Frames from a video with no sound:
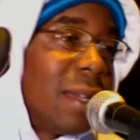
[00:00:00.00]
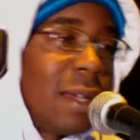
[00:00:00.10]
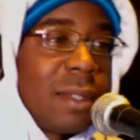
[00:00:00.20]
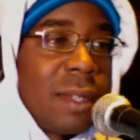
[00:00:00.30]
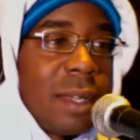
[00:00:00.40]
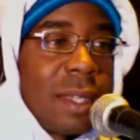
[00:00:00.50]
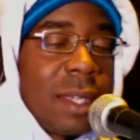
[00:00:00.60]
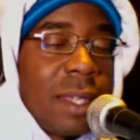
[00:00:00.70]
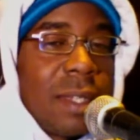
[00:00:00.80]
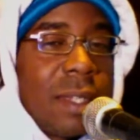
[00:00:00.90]
y'all ain't
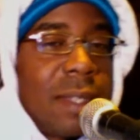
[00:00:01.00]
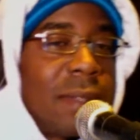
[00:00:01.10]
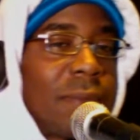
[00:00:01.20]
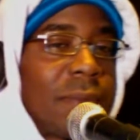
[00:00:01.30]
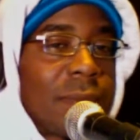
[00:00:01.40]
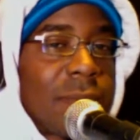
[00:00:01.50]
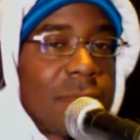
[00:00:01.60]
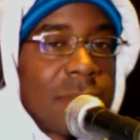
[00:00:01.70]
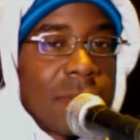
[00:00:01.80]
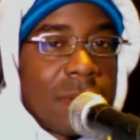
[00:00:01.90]
getting in.
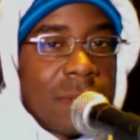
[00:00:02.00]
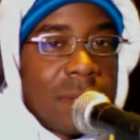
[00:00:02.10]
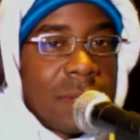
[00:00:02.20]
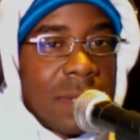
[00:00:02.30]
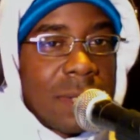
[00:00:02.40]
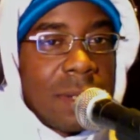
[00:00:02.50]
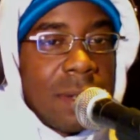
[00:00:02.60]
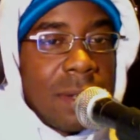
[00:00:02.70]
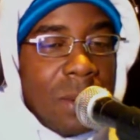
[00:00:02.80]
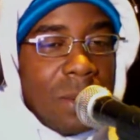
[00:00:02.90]
Said
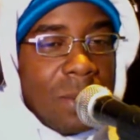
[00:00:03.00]
no.